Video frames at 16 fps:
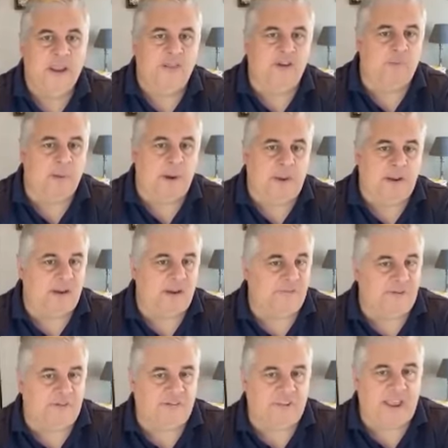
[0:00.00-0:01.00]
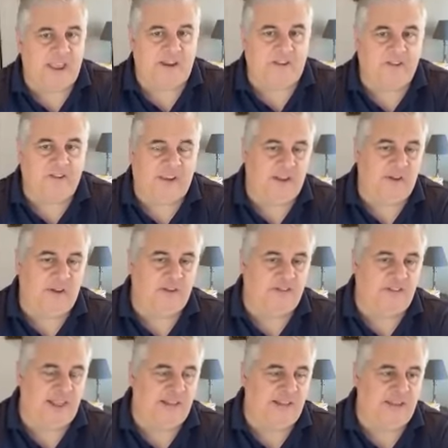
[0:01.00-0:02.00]
There's probably a different set of skills
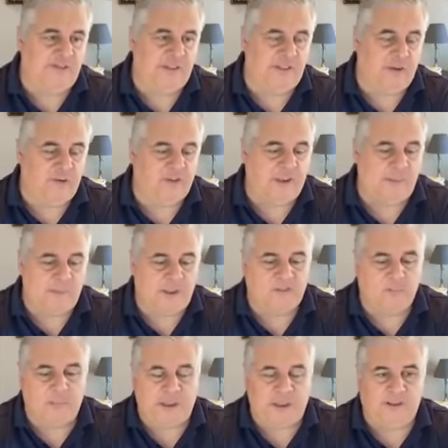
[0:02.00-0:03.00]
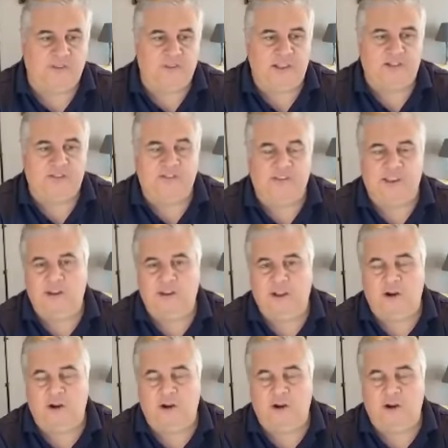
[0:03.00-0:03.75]
that live in those MSPs that sit,